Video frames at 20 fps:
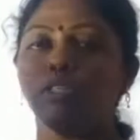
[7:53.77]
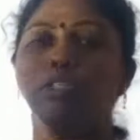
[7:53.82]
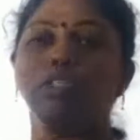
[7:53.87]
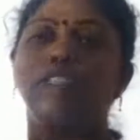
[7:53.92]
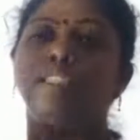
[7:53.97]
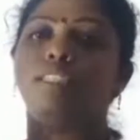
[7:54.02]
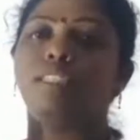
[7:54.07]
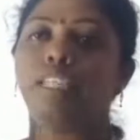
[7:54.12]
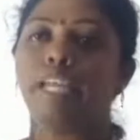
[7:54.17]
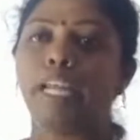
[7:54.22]
So,
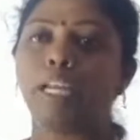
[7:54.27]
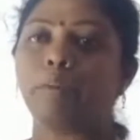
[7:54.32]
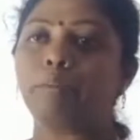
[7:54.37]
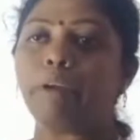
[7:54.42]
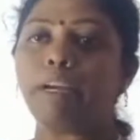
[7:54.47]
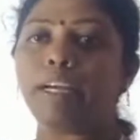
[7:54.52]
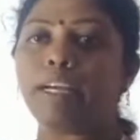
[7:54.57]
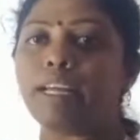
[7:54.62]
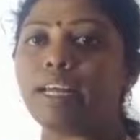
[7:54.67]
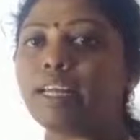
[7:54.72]
the
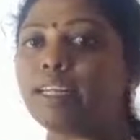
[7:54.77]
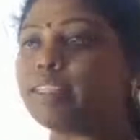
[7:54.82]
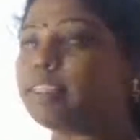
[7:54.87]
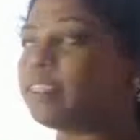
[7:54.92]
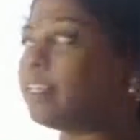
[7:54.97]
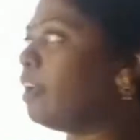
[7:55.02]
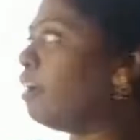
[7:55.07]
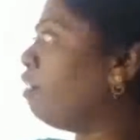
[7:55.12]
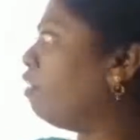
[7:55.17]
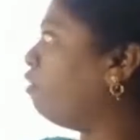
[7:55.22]
statement
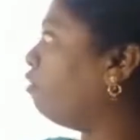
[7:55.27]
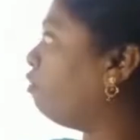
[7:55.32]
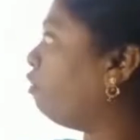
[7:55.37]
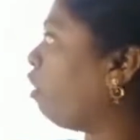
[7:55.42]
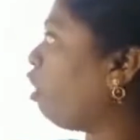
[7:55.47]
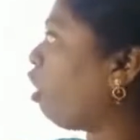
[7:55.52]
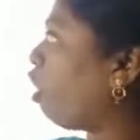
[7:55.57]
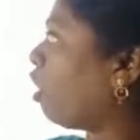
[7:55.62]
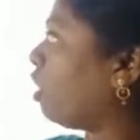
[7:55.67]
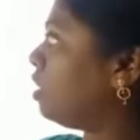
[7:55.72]
is
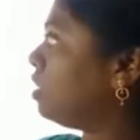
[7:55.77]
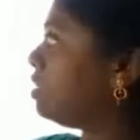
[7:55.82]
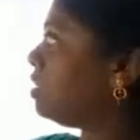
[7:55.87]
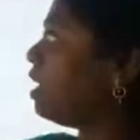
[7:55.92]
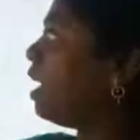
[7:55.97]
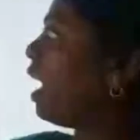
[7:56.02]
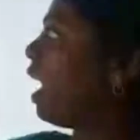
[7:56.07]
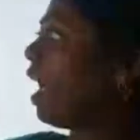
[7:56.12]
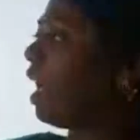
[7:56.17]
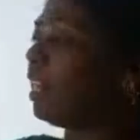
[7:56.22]
false.
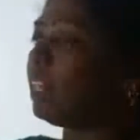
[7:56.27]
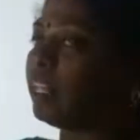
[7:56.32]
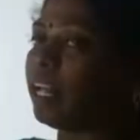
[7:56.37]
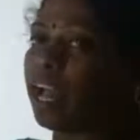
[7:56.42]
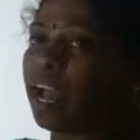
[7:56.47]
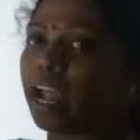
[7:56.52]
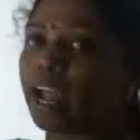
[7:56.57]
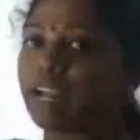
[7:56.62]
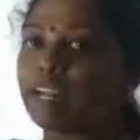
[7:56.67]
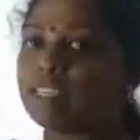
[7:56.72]
And the
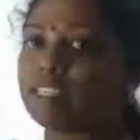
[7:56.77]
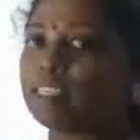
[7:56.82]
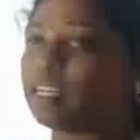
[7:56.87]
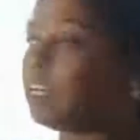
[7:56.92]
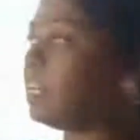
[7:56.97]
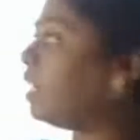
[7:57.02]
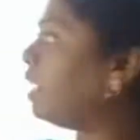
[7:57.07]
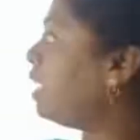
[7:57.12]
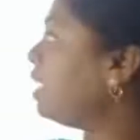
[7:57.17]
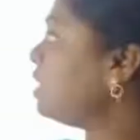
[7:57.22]

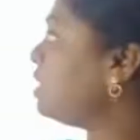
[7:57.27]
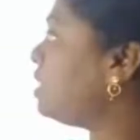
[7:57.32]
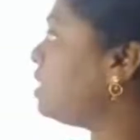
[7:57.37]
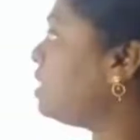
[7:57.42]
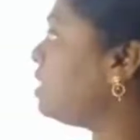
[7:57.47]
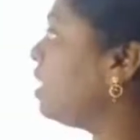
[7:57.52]
answer is